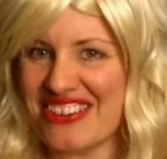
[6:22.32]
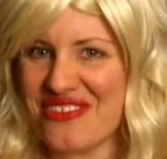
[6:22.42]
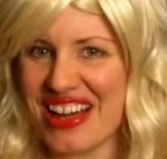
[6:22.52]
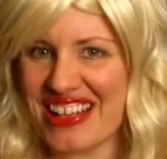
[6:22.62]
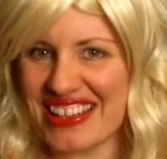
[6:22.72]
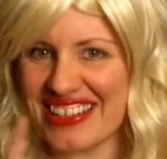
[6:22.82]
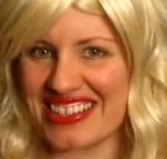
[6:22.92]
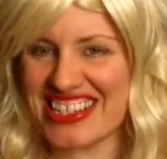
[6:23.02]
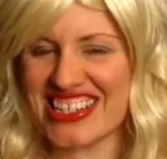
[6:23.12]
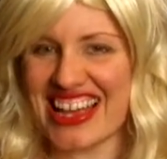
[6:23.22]
Welcome
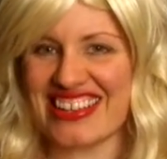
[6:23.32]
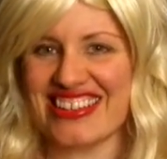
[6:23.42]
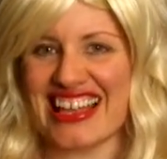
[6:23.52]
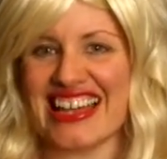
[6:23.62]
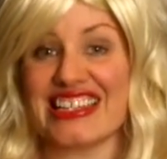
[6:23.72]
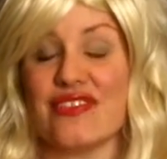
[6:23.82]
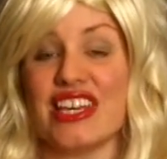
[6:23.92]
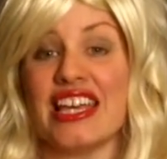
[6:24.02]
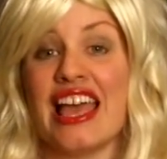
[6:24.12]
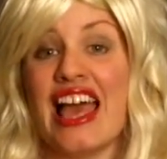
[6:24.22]
to Shine Your Light
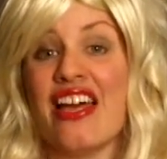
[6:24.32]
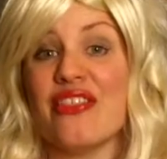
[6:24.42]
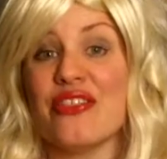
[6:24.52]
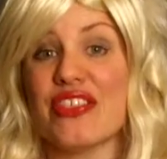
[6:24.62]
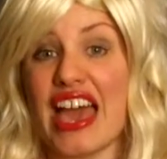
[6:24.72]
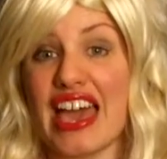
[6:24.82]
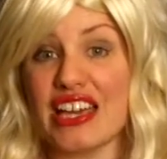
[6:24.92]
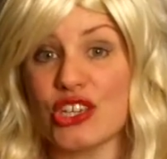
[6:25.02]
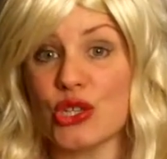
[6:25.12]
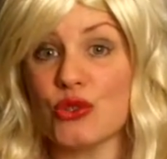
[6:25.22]
TV.
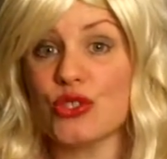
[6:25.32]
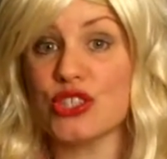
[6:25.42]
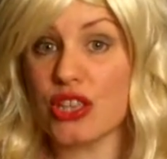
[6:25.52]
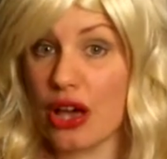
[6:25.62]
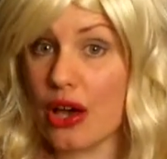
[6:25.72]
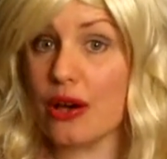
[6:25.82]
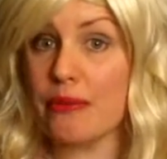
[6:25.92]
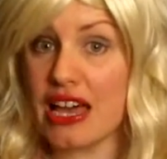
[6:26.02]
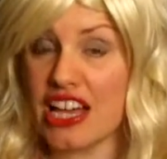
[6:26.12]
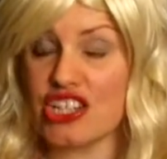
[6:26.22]
Thank you so
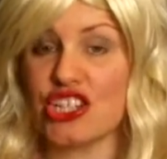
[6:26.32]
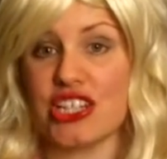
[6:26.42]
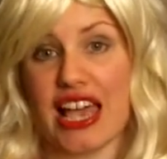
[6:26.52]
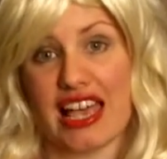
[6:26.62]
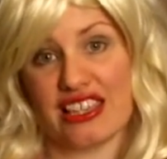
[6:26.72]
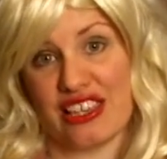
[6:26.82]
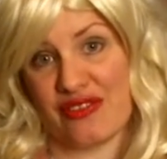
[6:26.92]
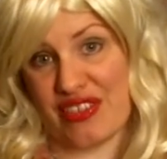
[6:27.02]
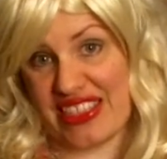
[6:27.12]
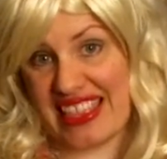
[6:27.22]
much,
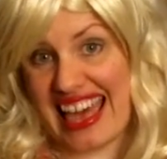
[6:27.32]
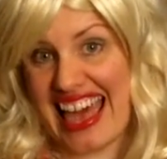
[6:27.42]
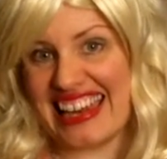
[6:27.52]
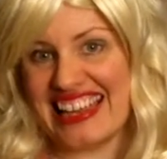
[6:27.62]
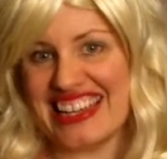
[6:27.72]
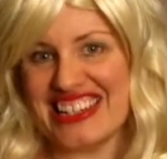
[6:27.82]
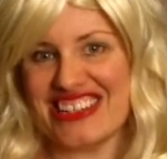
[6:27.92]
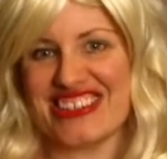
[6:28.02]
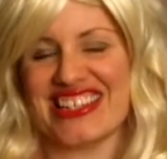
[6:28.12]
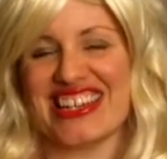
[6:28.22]
Shazza, for that
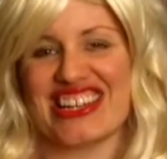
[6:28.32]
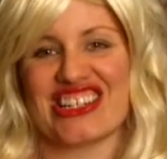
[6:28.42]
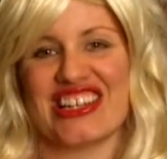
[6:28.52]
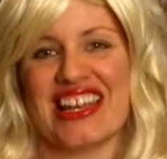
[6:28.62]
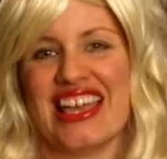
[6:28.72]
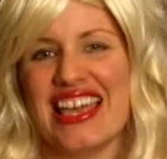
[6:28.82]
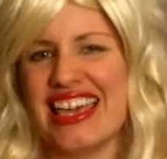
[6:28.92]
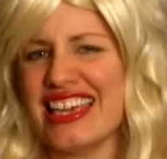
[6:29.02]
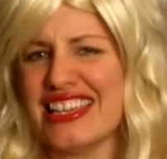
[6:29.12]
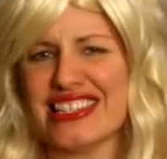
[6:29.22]
introduction.
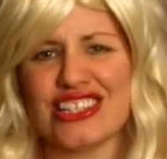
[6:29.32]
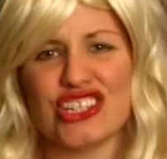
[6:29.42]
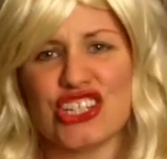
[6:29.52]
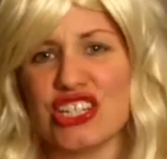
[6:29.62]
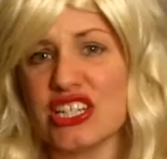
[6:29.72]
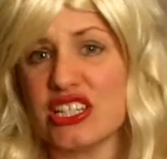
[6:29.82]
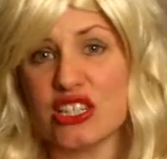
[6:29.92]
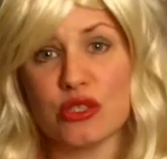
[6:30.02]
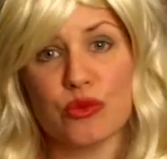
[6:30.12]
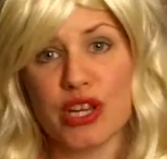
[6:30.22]
Isn't she a
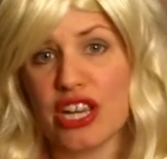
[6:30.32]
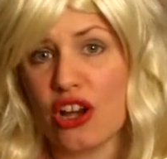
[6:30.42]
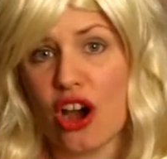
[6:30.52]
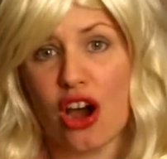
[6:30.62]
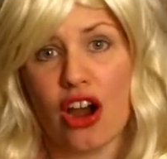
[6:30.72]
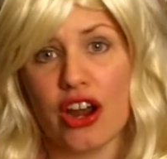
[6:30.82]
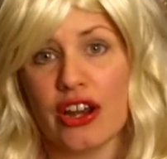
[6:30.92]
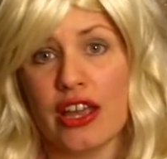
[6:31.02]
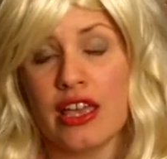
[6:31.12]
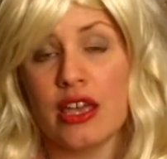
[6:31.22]

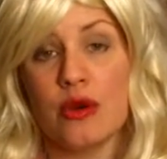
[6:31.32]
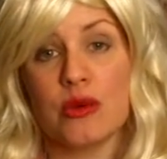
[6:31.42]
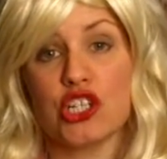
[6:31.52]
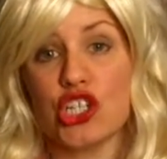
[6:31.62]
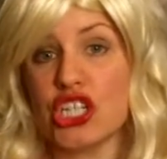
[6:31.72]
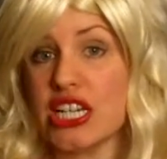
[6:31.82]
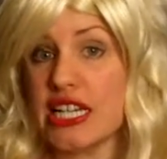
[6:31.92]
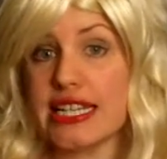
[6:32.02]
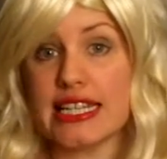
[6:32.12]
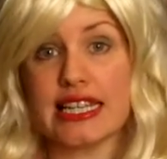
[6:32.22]
sweetheart? When
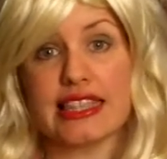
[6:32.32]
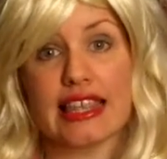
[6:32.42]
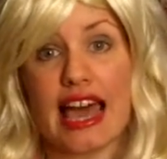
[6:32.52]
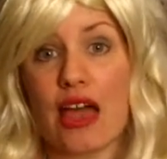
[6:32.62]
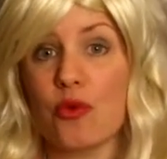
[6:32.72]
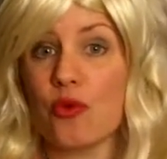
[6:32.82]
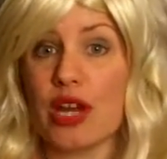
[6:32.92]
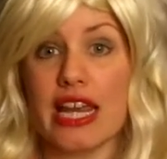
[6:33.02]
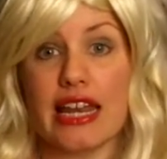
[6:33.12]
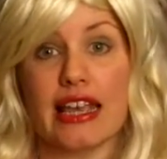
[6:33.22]
she did that
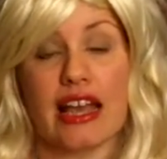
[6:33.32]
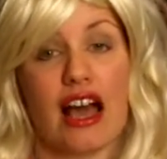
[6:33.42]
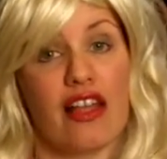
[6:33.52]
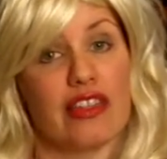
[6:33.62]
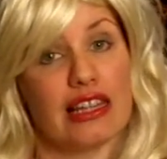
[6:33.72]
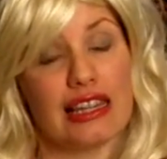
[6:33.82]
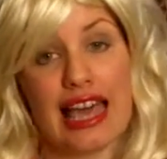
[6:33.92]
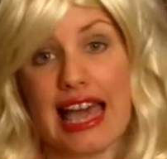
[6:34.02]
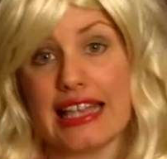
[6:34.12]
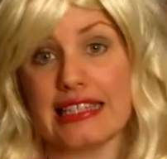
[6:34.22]
reading on the
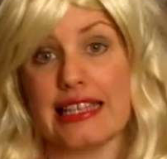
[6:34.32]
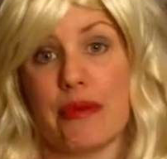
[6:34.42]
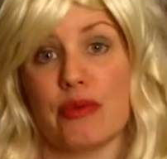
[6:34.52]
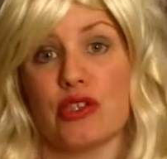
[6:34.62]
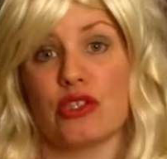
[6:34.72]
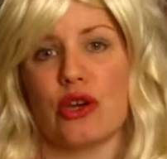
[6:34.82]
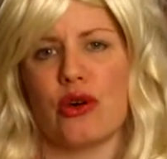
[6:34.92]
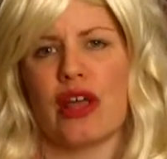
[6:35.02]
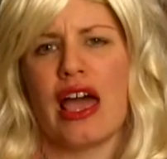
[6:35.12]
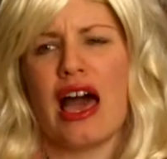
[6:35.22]
last
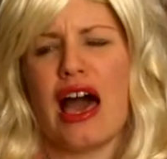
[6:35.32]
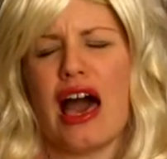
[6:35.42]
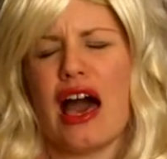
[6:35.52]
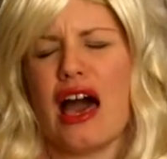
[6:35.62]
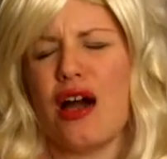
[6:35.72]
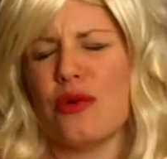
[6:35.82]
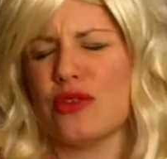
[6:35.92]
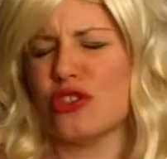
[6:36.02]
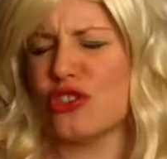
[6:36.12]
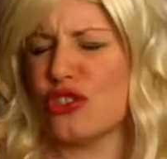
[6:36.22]
episode, I
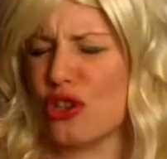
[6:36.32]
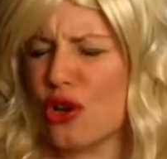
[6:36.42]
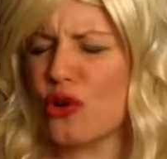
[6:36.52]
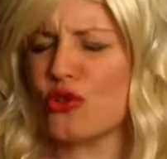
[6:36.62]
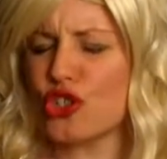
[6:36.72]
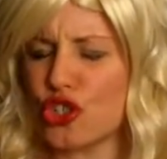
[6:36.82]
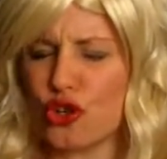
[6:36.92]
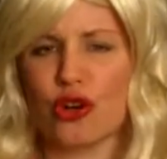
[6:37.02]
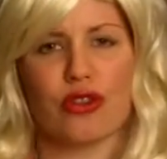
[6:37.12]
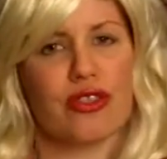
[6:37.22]
was so
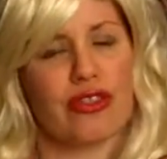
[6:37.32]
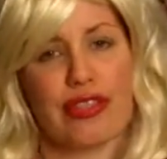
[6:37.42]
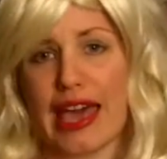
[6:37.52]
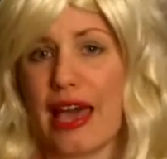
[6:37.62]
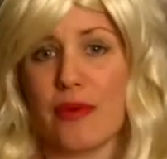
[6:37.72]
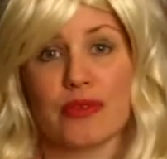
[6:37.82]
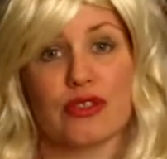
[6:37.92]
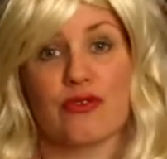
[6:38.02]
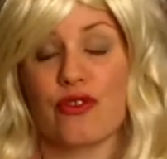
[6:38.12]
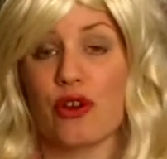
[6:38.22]
sure that that
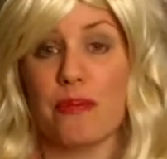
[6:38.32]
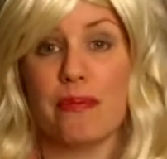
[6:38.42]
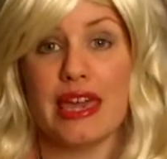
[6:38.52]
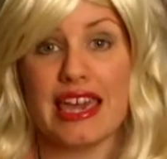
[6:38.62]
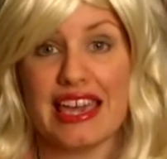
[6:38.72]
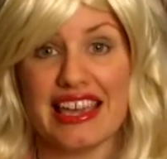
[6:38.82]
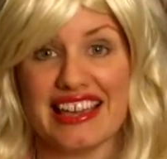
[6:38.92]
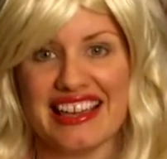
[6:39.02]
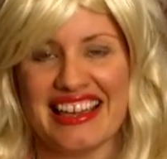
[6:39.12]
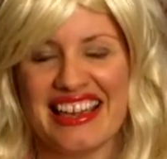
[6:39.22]
was for
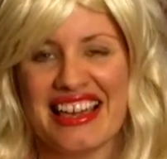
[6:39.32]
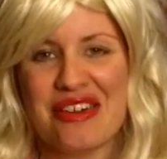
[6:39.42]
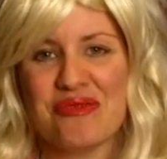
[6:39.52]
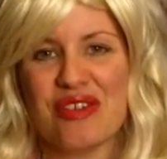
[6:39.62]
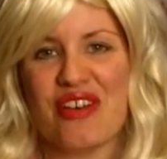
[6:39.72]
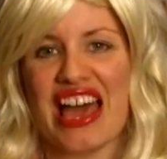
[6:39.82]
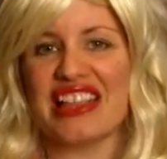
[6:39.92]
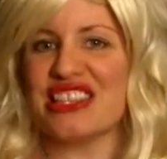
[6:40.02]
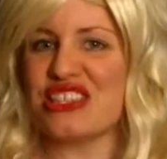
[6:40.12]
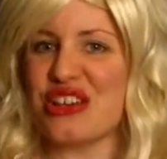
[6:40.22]
me. We've
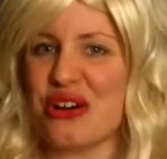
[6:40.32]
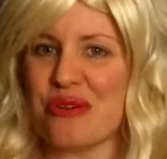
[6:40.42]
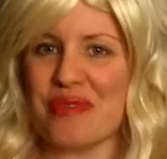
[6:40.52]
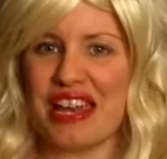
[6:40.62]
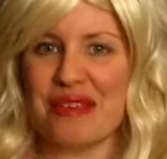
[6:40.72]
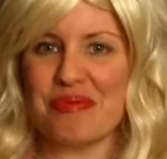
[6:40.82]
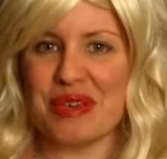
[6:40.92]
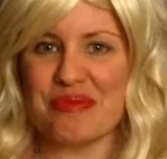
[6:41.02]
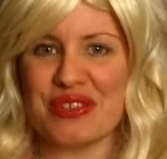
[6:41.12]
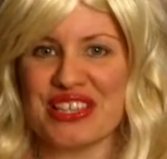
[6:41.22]
had so many
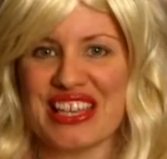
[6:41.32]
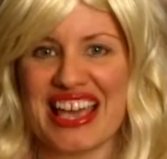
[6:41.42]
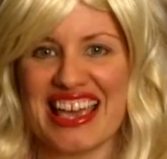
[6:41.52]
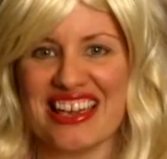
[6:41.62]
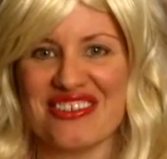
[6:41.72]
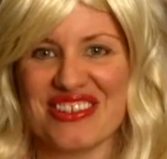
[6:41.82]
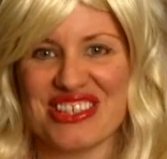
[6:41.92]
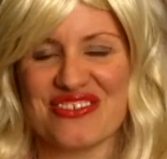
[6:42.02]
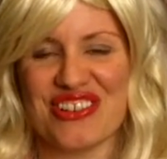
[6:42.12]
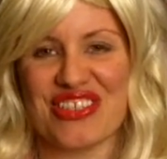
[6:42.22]
people say it
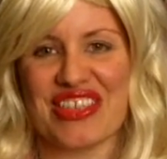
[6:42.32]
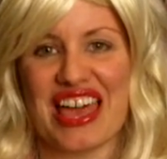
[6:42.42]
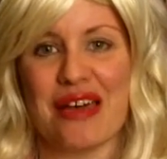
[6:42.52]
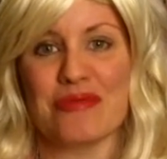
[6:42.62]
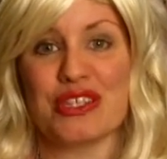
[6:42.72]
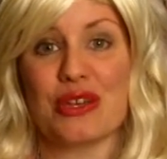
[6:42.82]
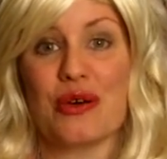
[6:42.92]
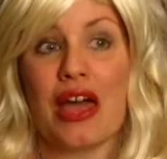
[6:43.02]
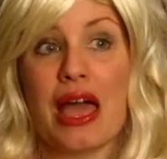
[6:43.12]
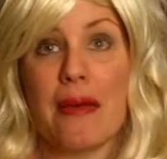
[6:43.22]
was for them,
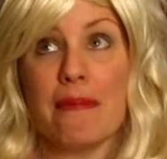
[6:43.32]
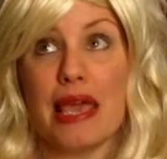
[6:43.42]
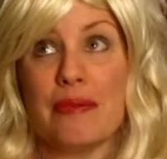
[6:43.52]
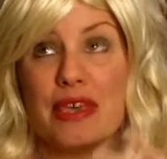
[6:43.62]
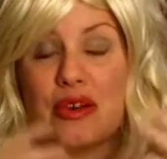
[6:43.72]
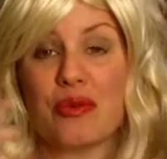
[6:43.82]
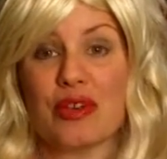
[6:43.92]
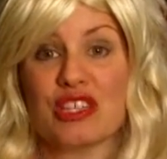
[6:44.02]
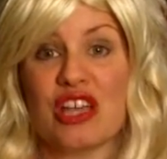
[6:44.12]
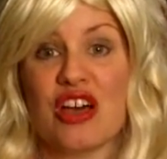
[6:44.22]
so maybe it
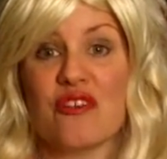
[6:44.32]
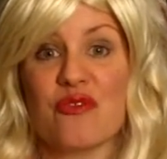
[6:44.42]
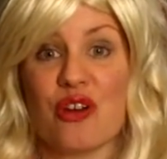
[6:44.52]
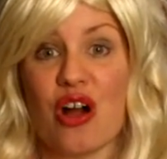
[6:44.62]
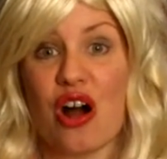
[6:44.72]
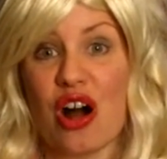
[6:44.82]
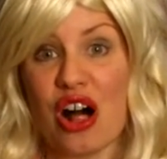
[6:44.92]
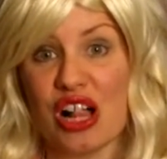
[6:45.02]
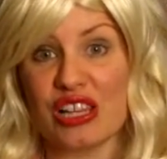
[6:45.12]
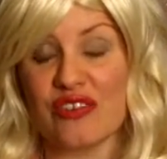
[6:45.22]
was for
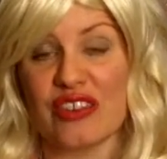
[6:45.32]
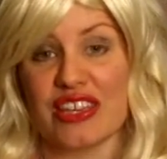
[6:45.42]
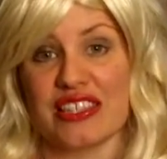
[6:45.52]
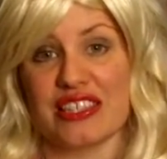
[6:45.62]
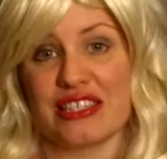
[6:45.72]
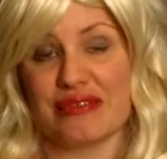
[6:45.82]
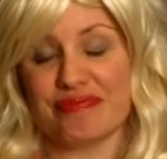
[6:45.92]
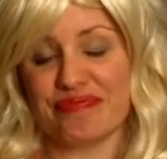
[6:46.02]
all of us.